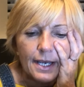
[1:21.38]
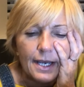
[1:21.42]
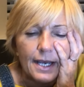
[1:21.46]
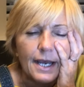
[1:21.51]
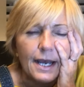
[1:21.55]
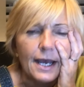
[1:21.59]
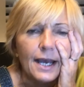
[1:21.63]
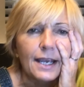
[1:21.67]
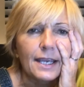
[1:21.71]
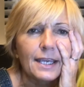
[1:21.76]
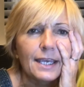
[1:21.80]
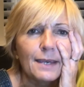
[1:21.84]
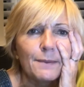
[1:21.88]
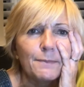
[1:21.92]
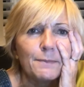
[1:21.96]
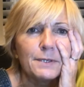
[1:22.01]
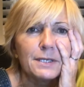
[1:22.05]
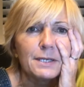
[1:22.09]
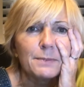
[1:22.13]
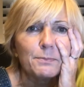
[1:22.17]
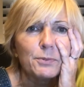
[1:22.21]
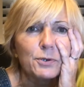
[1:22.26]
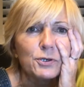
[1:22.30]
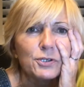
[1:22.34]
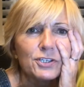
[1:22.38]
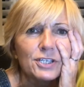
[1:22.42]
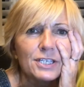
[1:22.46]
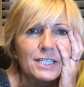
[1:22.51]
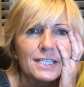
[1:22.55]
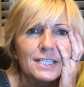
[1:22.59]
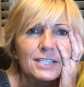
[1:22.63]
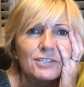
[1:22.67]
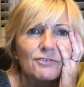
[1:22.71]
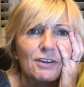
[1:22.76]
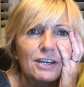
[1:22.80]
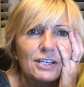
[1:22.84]
I'll give him the Bunjee
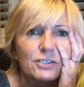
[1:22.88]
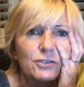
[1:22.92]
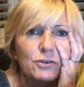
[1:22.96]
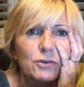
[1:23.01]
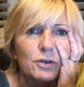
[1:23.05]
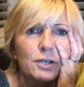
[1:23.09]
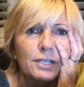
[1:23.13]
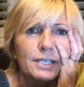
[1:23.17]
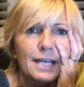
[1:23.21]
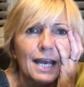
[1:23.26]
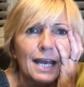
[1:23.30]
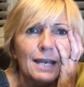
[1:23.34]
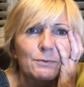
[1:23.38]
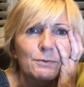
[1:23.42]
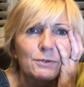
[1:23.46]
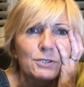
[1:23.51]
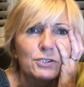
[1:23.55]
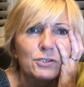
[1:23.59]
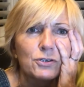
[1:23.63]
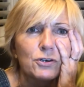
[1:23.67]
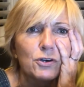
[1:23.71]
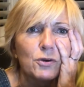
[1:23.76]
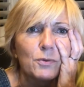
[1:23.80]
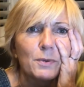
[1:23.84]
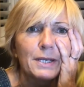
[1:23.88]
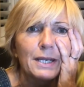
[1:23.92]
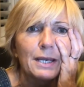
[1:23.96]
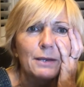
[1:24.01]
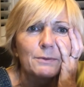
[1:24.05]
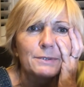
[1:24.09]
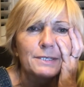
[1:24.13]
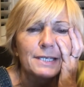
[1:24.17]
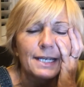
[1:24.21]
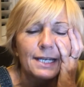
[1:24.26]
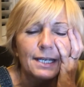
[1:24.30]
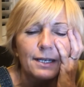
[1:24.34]
distress call that I was taught when I
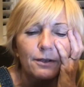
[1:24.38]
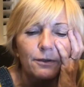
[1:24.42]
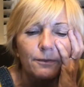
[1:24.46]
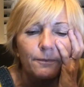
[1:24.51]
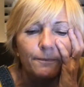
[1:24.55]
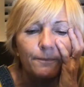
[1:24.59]
was little.